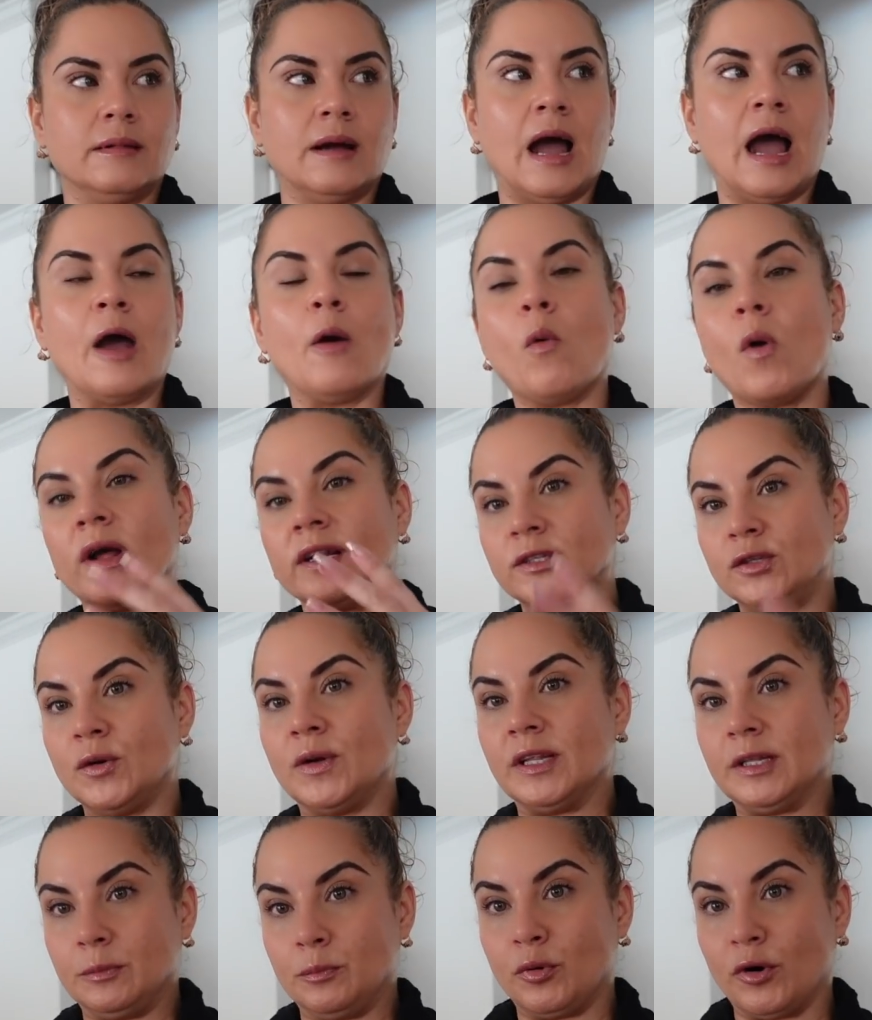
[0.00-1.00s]
I want to
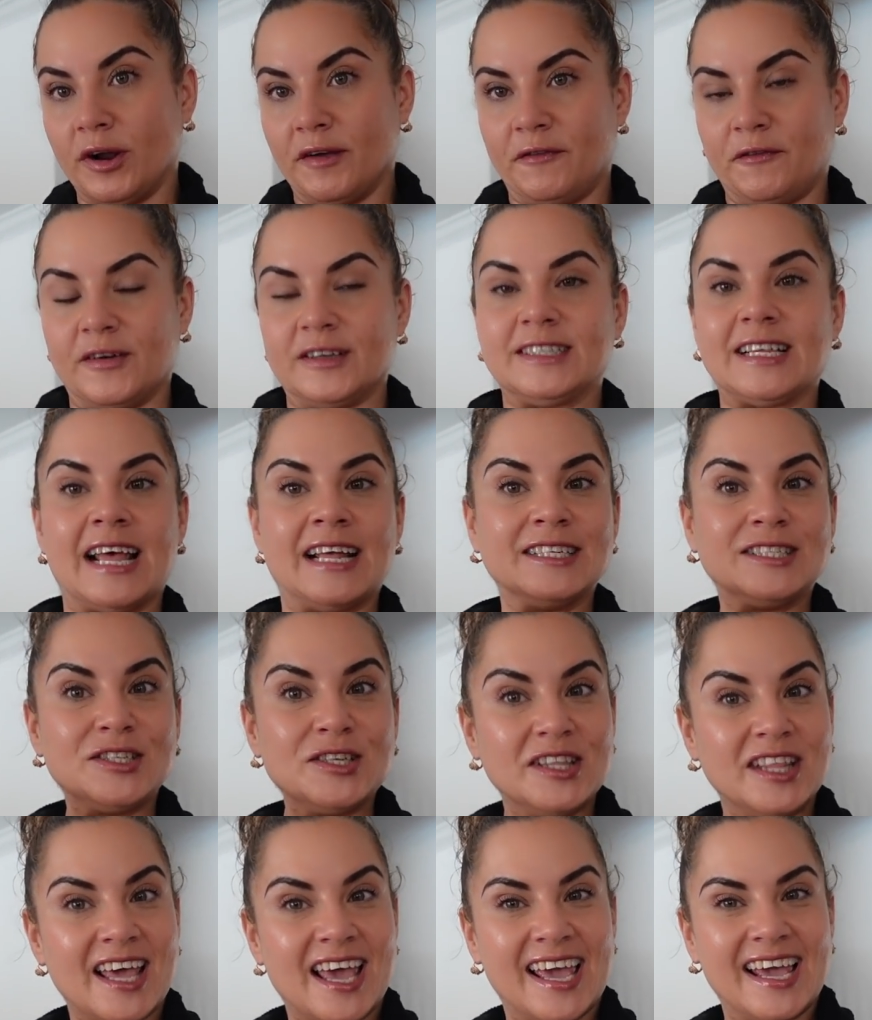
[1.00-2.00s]
eat breakfast. And
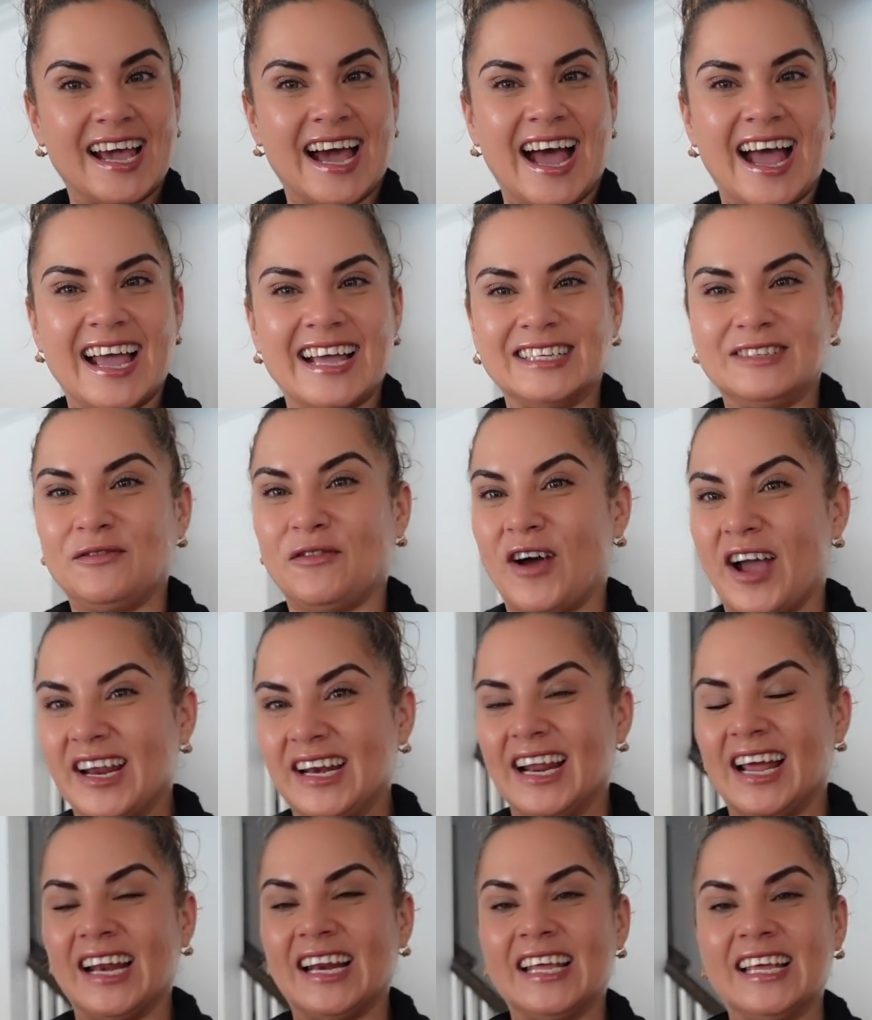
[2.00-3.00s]
today, guys,
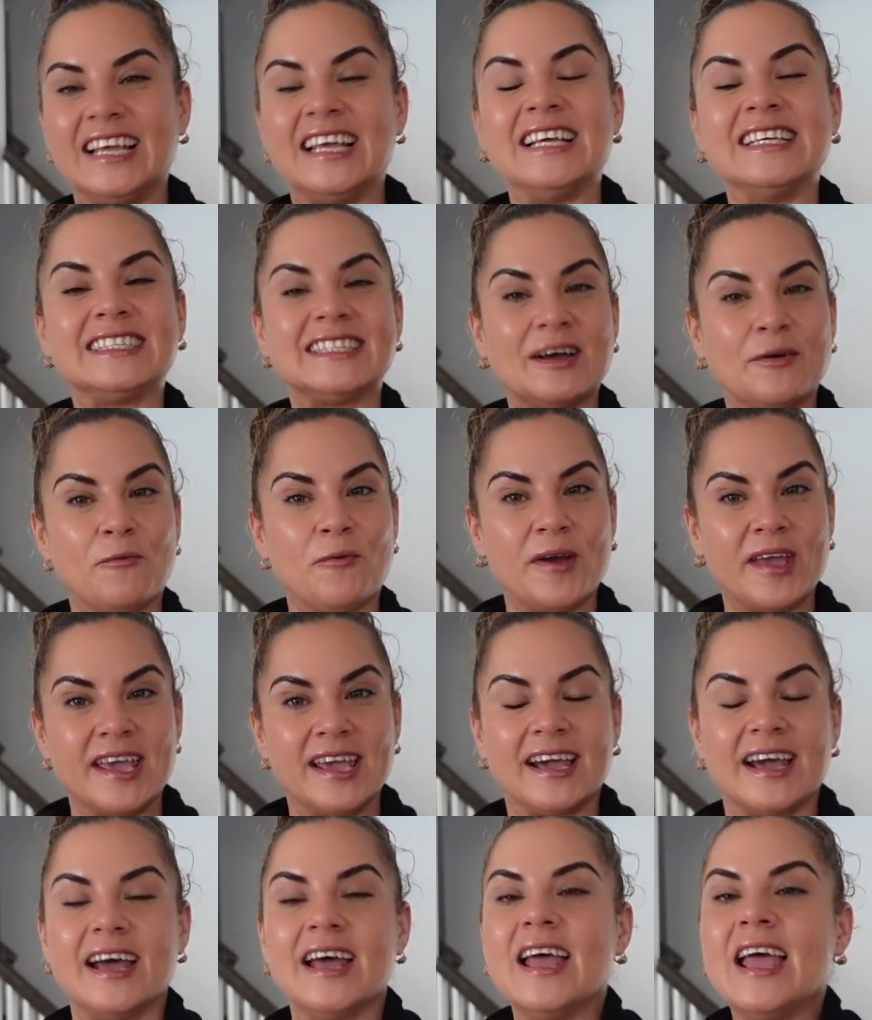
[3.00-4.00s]
finally, is a
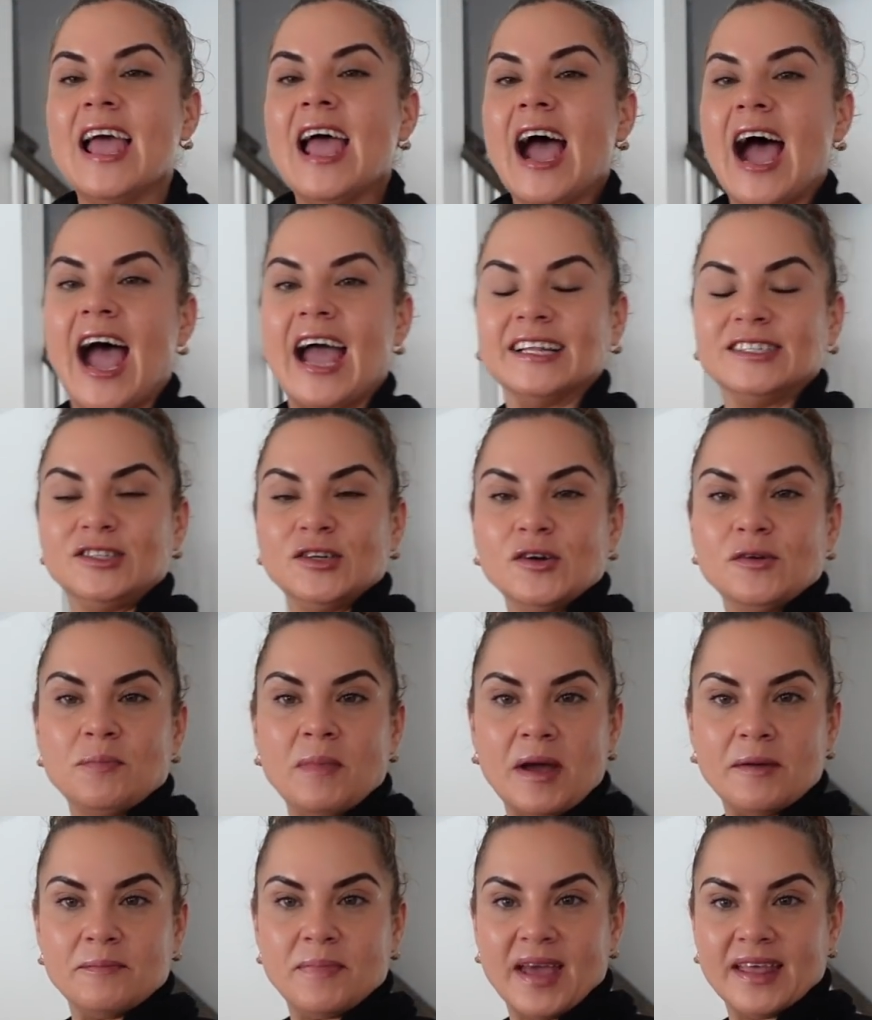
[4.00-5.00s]
week. I took
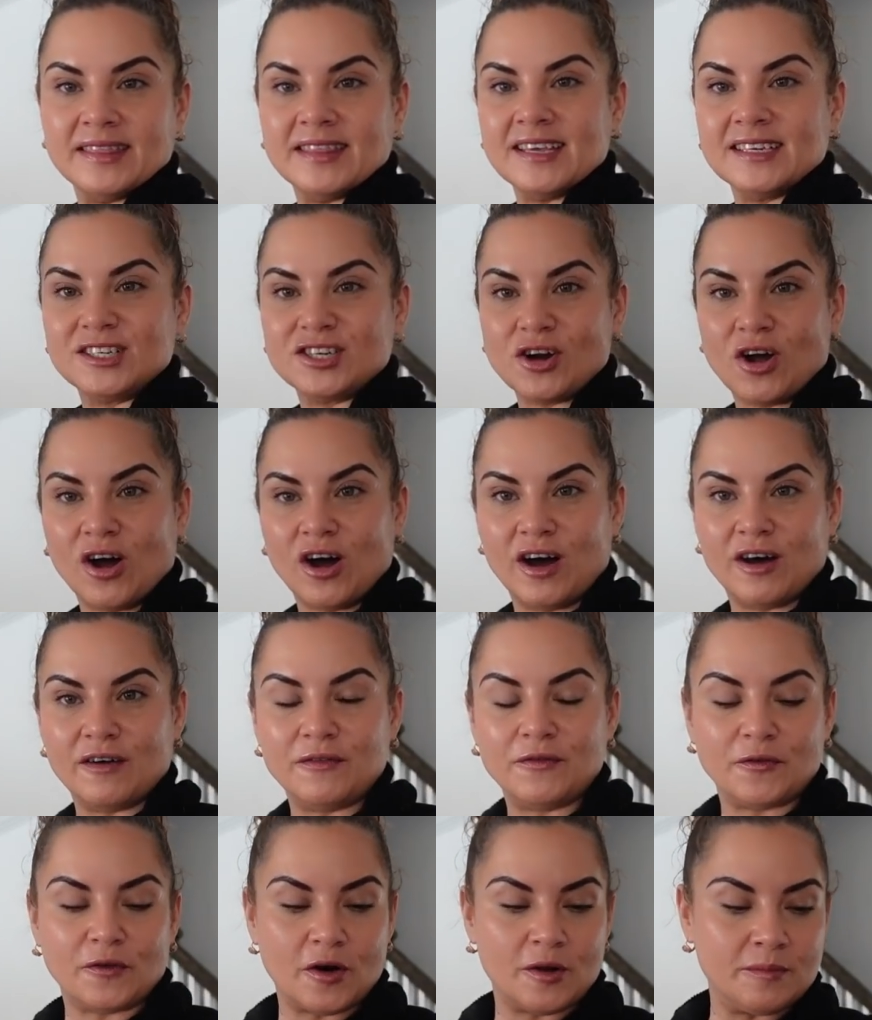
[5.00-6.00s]
my bandage
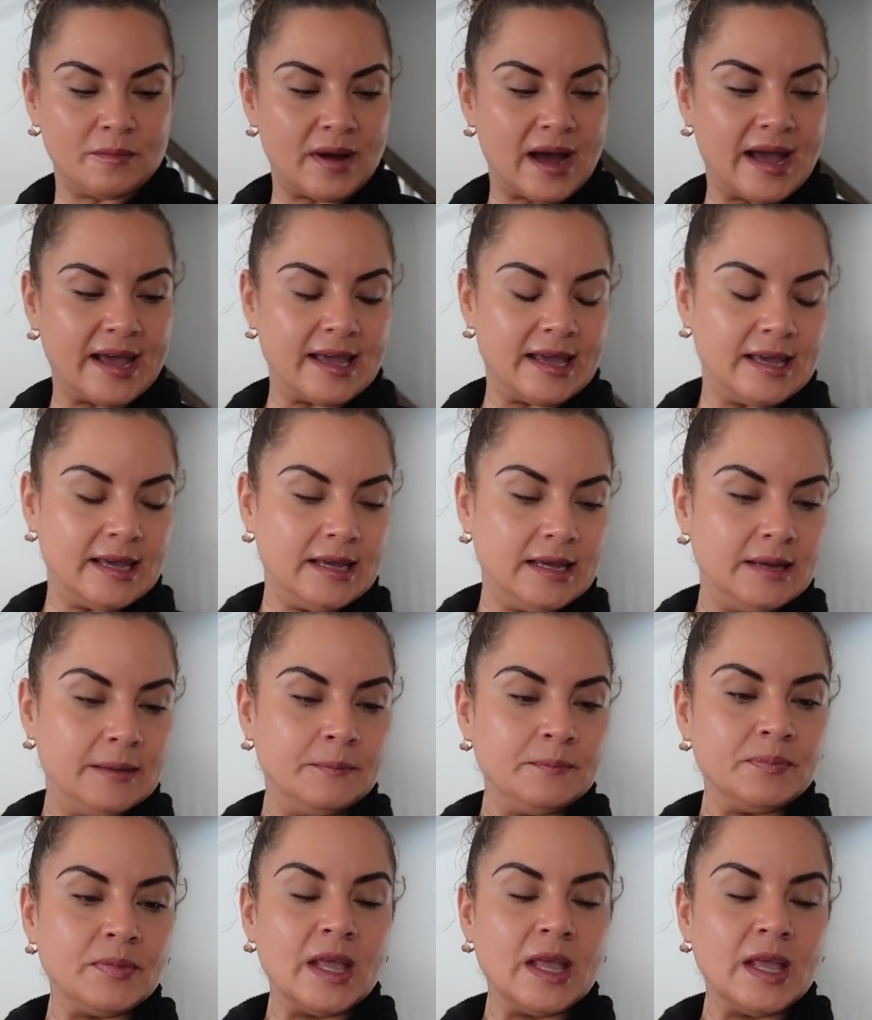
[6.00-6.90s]
off from my